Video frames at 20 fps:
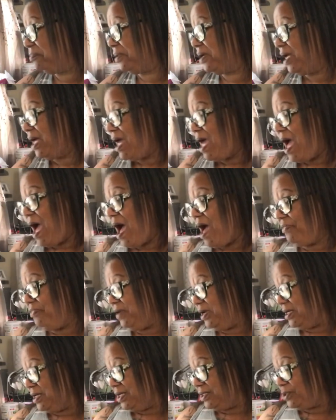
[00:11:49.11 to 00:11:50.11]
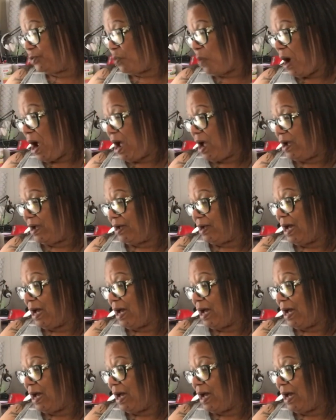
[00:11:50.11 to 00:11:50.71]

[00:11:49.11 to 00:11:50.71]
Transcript: But I think that's why,